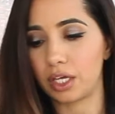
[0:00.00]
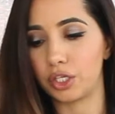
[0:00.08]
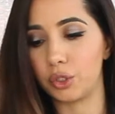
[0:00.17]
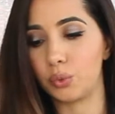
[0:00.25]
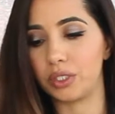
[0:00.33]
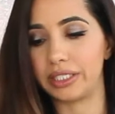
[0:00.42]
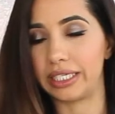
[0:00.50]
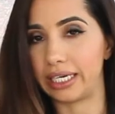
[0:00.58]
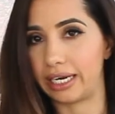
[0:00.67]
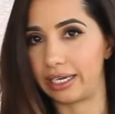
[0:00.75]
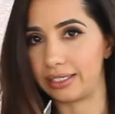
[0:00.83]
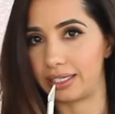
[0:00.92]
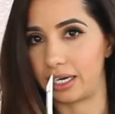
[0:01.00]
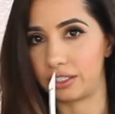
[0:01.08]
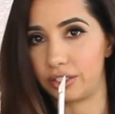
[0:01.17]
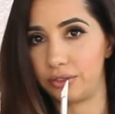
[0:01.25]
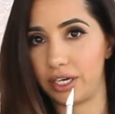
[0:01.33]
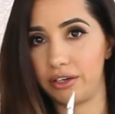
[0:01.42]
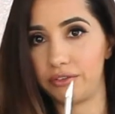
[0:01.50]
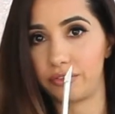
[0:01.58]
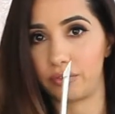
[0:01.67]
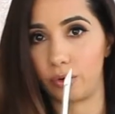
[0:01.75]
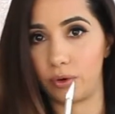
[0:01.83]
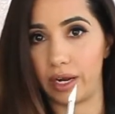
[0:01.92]
You will need an X-Acto
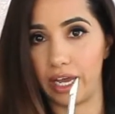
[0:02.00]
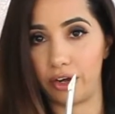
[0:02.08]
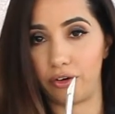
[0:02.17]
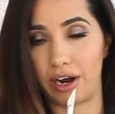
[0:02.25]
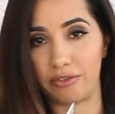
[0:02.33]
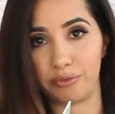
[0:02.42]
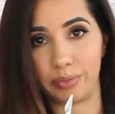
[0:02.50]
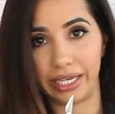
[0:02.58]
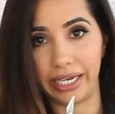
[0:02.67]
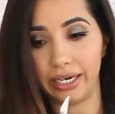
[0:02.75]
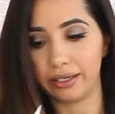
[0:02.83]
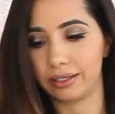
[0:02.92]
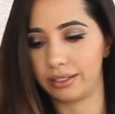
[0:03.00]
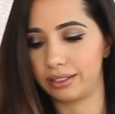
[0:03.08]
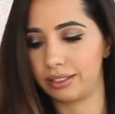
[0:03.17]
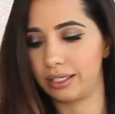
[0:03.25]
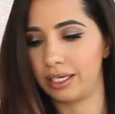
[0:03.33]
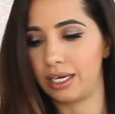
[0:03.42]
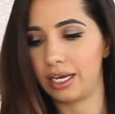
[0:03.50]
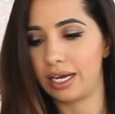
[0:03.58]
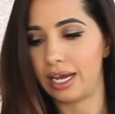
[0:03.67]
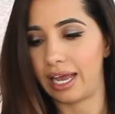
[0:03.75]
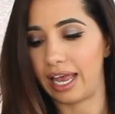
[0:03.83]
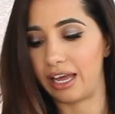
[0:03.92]
knife or a craft blade.
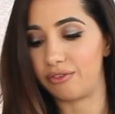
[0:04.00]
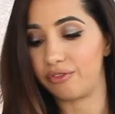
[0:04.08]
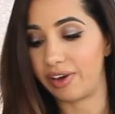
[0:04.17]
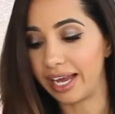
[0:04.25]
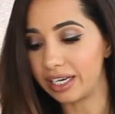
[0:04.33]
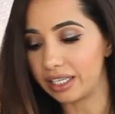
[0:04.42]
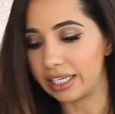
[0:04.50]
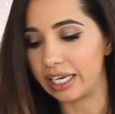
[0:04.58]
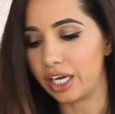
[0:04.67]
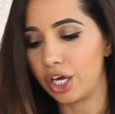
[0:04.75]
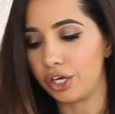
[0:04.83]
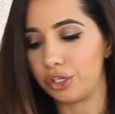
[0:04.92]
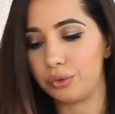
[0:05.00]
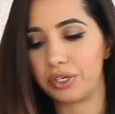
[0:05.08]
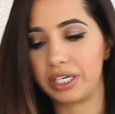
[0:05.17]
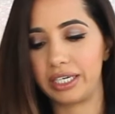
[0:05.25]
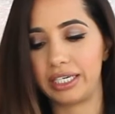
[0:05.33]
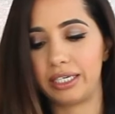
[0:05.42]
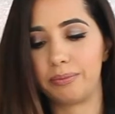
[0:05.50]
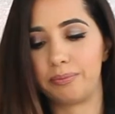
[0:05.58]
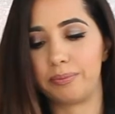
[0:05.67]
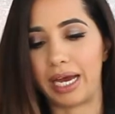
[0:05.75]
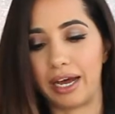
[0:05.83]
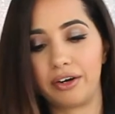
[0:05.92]
And finally, you are going to need
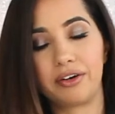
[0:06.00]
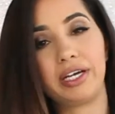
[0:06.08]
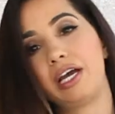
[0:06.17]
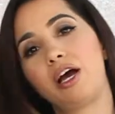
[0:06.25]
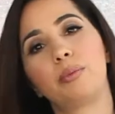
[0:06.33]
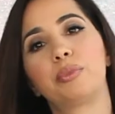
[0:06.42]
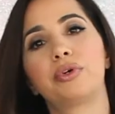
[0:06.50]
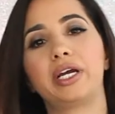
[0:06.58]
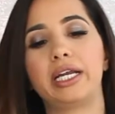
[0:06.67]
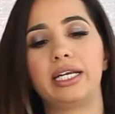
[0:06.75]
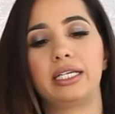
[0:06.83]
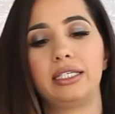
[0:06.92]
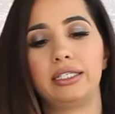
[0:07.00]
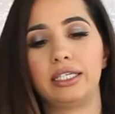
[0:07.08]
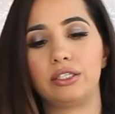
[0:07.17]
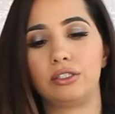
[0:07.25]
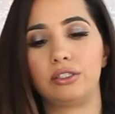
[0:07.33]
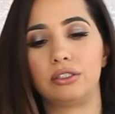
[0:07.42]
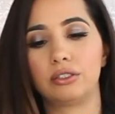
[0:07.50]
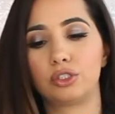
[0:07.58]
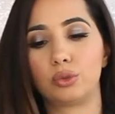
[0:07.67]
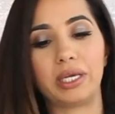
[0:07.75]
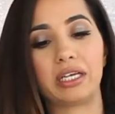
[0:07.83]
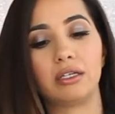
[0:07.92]
battery-operated little
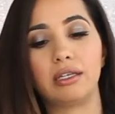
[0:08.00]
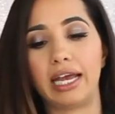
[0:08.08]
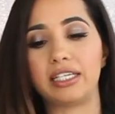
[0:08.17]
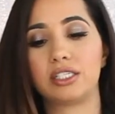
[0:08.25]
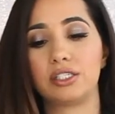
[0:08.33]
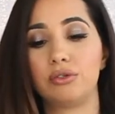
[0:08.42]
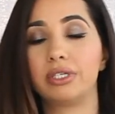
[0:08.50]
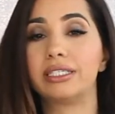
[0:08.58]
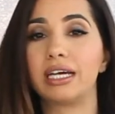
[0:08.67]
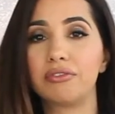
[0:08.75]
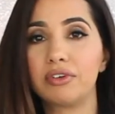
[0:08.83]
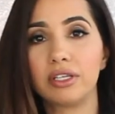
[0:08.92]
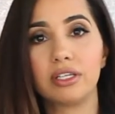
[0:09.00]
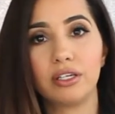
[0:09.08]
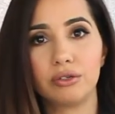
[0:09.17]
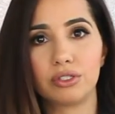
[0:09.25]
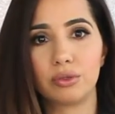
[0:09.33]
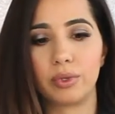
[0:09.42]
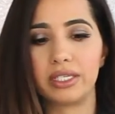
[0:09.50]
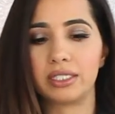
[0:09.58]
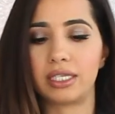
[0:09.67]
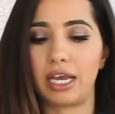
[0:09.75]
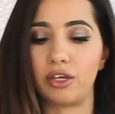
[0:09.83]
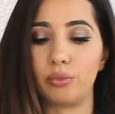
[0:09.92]
twinkle lights. You can definitely use the ones
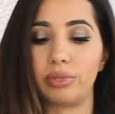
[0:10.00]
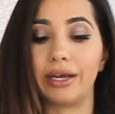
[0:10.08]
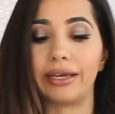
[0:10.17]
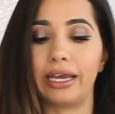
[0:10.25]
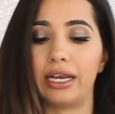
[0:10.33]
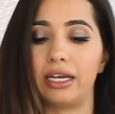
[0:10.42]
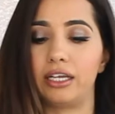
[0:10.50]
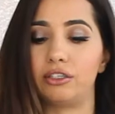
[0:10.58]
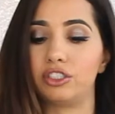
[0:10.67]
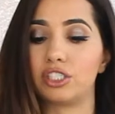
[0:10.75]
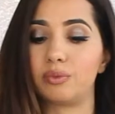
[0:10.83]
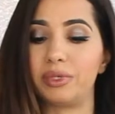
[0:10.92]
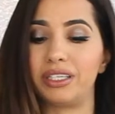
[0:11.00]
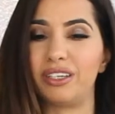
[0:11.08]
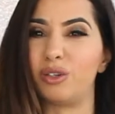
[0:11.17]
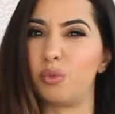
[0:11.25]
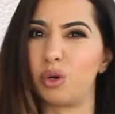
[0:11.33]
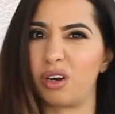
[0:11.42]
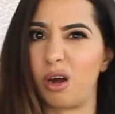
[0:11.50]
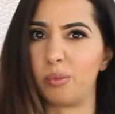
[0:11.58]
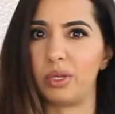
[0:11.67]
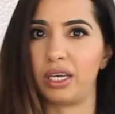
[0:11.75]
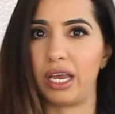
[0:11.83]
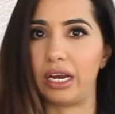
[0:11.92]
that you plug in. It'll just be a little more
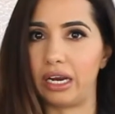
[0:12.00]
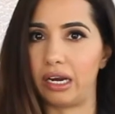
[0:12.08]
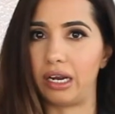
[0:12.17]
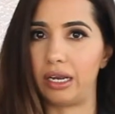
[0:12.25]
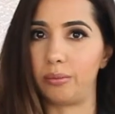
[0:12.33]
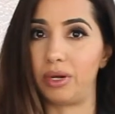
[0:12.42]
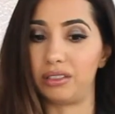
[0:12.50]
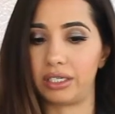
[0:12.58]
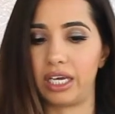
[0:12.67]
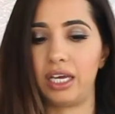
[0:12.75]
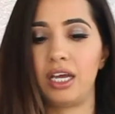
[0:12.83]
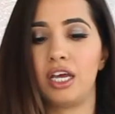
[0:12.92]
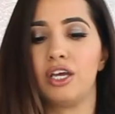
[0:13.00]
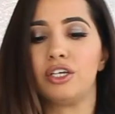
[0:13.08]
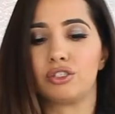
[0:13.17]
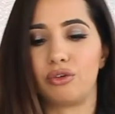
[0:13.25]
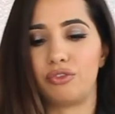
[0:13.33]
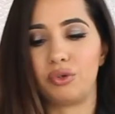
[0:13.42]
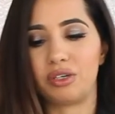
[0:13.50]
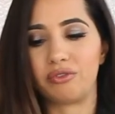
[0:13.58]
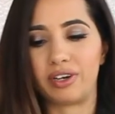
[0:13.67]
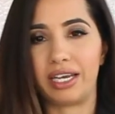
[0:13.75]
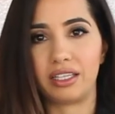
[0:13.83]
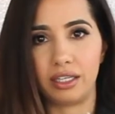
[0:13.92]
complicated and bulky. So if you can
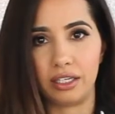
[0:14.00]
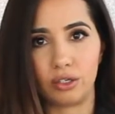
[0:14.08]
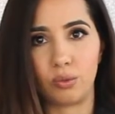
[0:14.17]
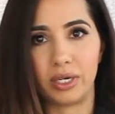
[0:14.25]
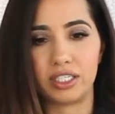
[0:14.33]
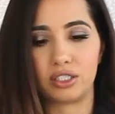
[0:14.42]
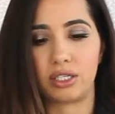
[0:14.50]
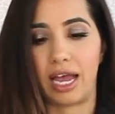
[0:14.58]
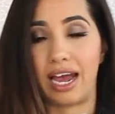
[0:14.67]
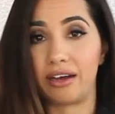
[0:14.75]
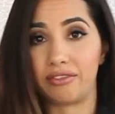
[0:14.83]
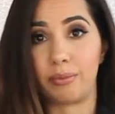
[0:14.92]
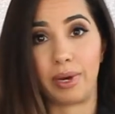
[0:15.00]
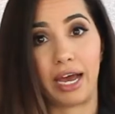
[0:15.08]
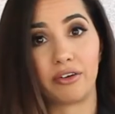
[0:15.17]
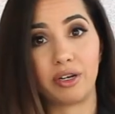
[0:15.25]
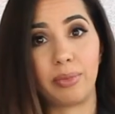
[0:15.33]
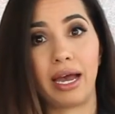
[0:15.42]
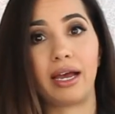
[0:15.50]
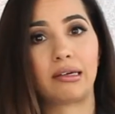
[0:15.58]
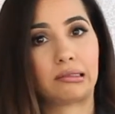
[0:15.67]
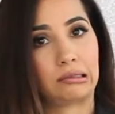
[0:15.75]
find the little ones that have the battery pack,